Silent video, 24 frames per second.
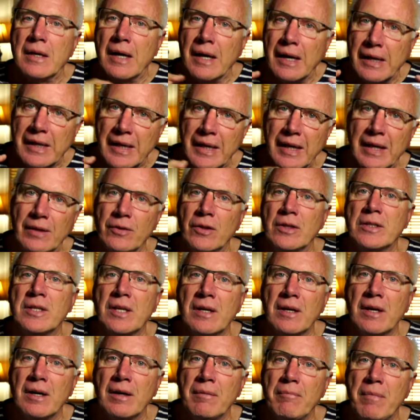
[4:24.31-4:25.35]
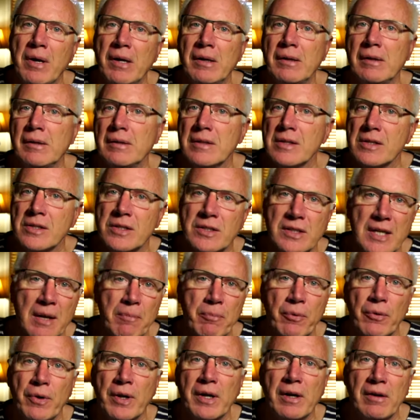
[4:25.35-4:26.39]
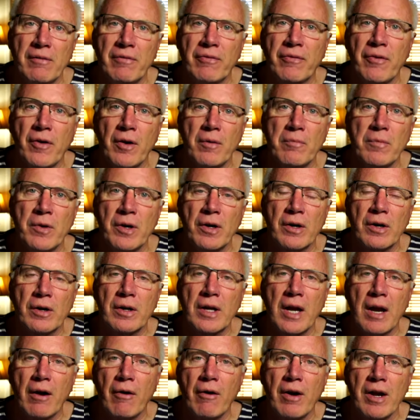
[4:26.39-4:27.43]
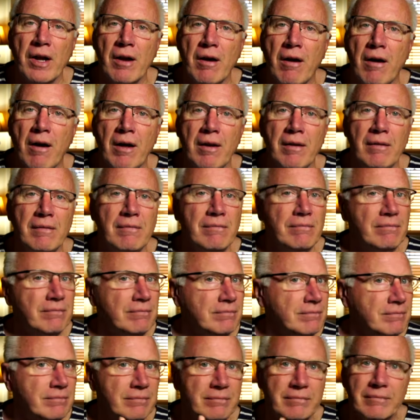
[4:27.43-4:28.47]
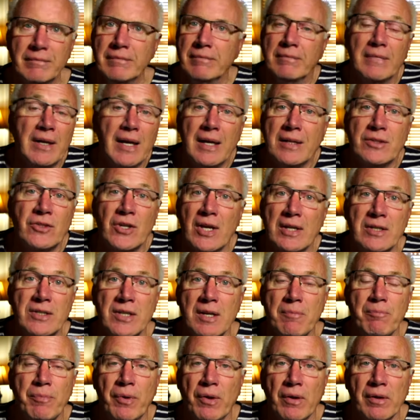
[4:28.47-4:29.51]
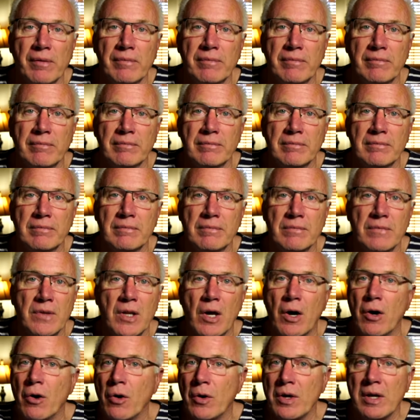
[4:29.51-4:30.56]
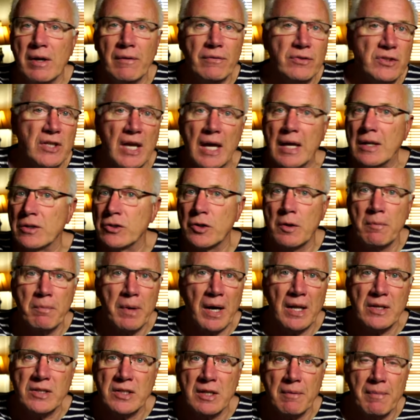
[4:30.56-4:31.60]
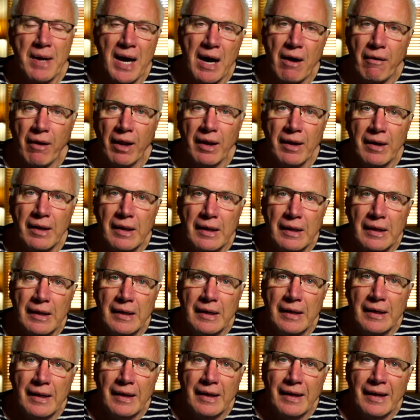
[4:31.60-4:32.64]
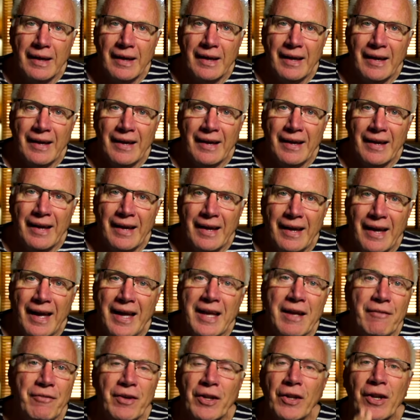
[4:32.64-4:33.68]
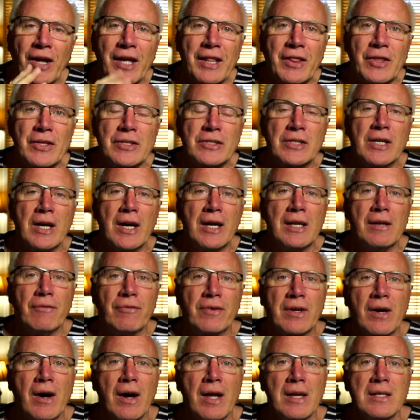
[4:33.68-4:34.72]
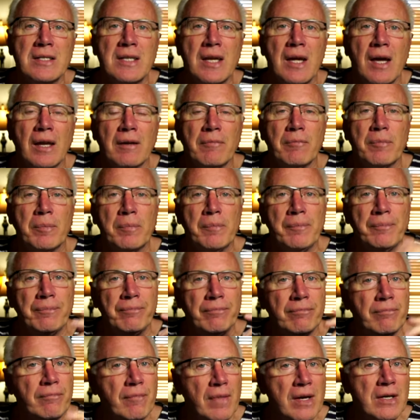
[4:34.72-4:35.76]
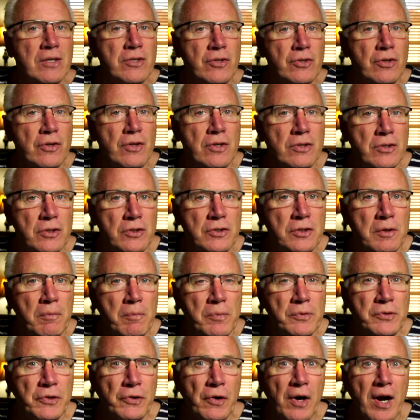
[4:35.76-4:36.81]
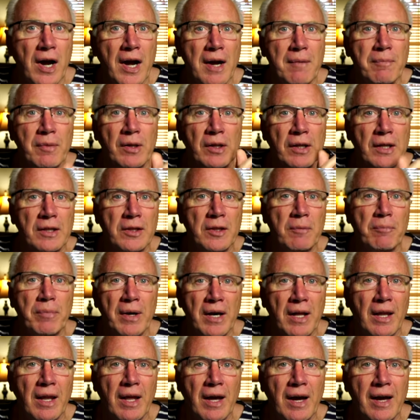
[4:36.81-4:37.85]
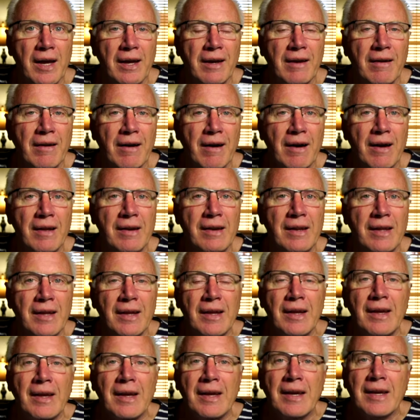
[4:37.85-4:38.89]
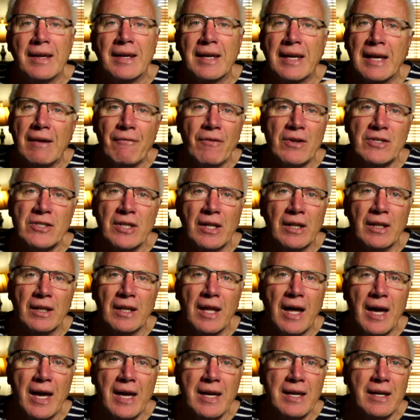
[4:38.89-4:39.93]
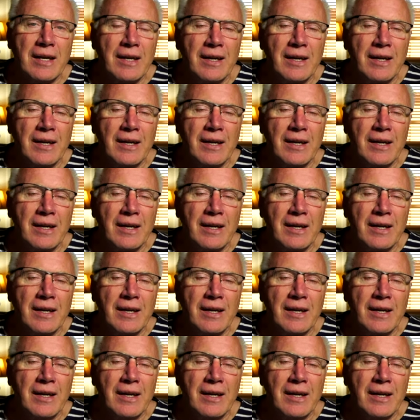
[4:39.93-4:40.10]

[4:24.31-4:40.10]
in the tub, separated from your carry on. It's that simple. No ifs, ands, or buts about it. Hey, if you like this kind of content, make sure that you subscribe, click the bell icon, give us a like.